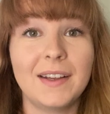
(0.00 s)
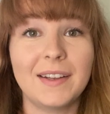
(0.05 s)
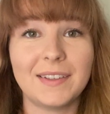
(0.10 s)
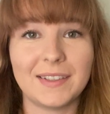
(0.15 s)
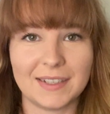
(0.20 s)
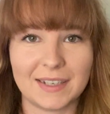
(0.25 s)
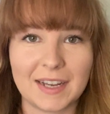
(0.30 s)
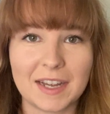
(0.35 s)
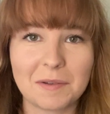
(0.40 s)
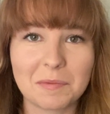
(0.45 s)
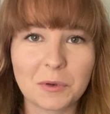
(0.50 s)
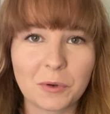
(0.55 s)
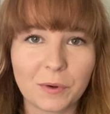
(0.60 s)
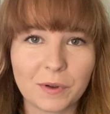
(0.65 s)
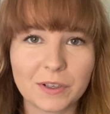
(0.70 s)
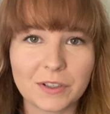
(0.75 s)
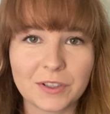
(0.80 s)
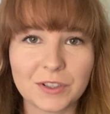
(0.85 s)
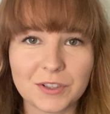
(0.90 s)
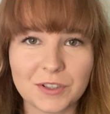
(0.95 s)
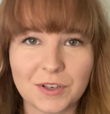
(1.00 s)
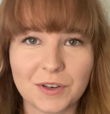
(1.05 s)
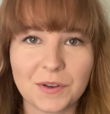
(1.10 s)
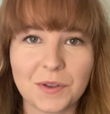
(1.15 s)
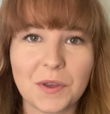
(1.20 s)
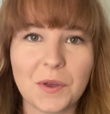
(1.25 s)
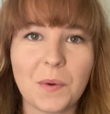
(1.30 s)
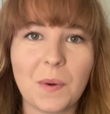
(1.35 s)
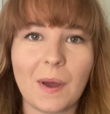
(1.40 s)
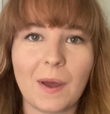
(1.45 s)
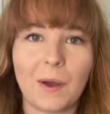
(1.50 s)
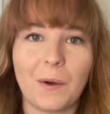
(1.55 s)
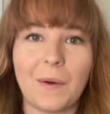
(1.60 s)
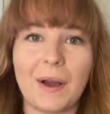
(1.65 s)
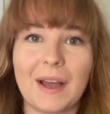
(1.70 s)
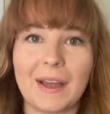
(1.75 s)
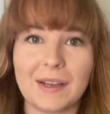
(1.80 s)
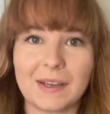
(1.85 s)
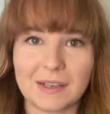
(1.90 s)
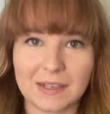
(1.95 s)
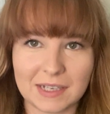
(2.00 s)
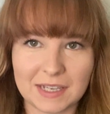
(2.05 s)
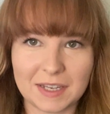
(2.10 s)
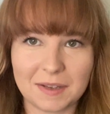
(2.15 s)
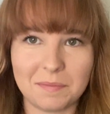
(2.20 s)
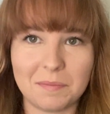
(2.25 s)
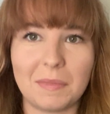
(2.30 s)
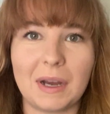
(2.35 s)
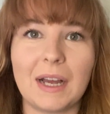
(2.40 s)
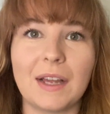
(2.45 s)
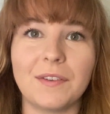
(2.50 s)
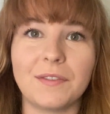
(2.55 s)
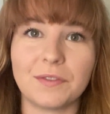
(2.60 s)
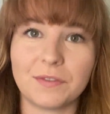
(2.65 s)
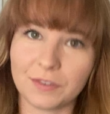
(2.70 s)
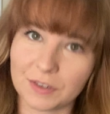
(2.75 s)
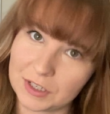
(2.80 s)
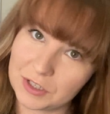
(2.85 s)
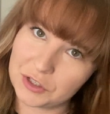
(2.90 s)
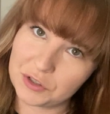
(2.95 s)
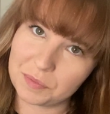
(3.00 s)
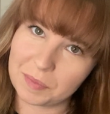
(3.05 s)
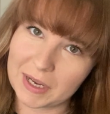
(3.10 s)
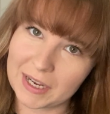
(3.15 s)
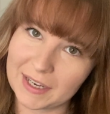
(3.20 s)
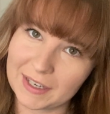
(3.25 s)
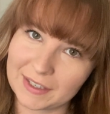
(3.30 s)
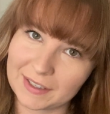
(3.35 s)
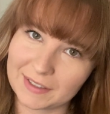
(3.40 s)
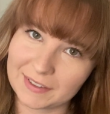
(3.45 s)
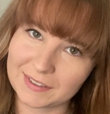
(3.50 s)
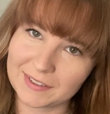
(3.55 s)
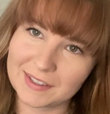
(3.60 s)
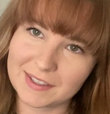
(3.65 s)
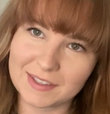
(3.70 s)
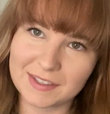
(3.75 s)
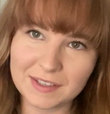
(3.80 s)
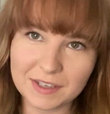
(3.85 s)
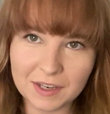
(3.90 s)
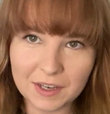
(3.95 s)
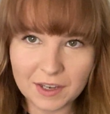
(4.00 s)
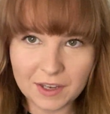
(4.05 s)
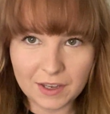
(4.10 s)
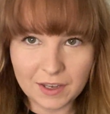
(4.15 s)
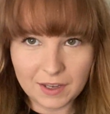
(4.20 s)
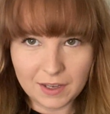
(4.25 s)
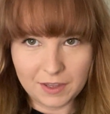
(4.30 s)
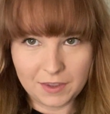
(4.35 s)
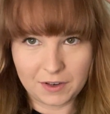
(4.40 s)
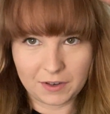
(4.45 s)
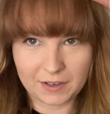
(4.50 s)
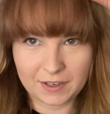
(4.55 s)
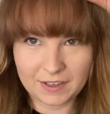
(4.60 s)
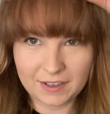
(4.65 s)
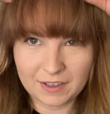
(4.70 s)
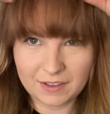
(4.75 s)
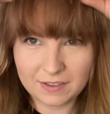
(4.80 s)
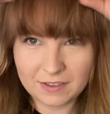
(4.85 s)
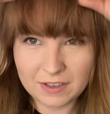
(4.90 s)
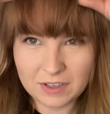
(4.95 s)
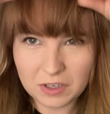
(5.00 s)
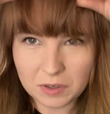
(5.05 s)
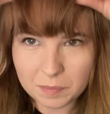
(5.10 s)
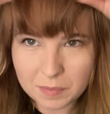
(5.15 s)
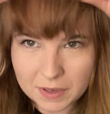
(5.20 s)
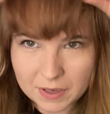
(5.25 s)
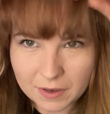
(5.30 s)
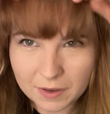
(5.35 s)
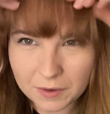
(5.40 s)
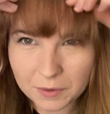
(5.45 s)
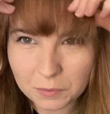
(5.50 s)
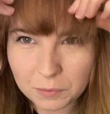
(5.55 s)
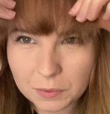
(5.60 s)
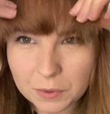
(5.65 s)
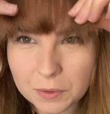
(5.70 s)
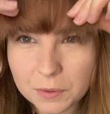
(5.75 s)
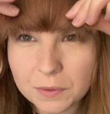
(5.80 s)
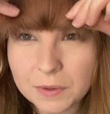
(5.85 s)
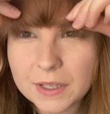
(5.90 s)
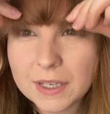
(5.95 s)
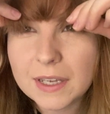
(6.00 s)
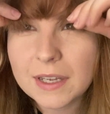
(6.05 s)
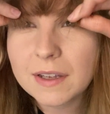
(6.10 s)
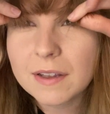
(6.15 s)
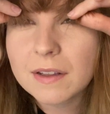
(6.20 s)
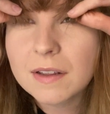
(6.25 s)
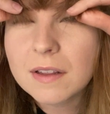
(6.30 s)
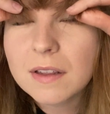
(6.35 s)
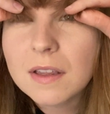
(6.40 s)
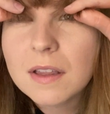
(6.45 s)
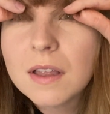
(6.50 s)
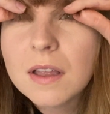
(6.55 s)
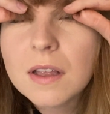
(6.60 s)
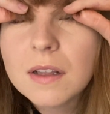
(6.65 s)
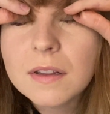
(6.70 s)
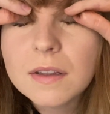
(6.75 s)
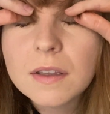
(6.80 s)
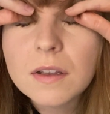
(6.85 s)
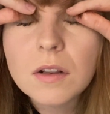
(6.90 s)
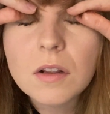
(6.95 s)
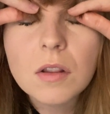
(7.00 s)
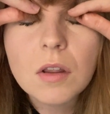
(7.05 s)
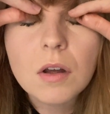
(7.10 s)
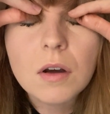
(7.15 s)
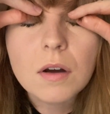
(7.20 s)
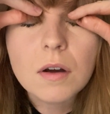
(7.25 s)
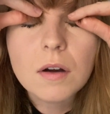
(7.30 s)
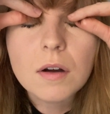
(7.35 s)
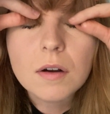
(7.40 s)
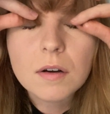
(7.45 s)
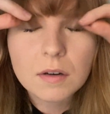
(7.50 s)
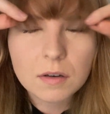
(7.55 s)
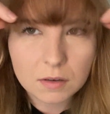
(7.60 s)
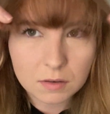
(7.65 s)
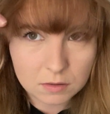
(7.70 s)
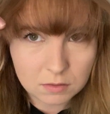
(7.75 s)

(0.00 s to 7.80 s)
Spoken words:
Today I'm going to show you how I cut my fringe bangs. They're getting a little bit unruly, a little long.